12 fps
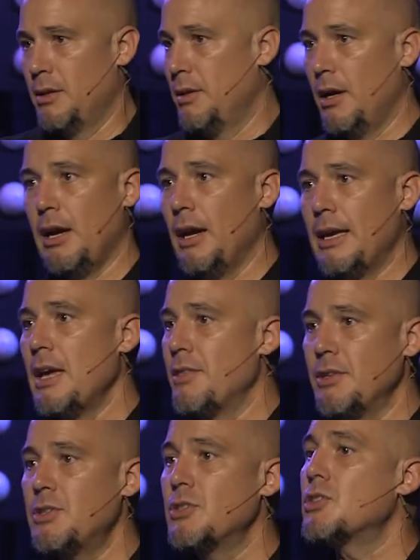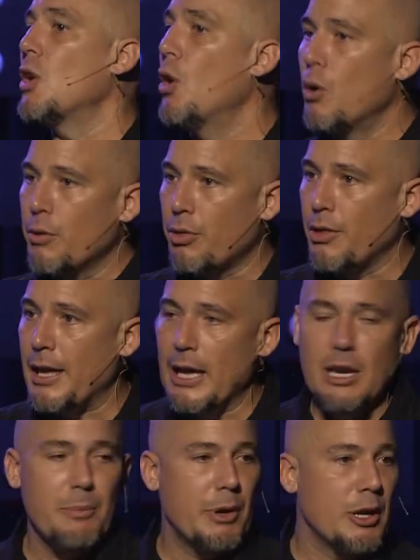Uh, again, this is earthly.
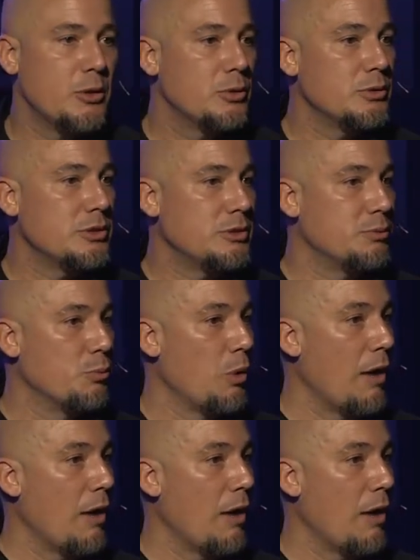Anybody who's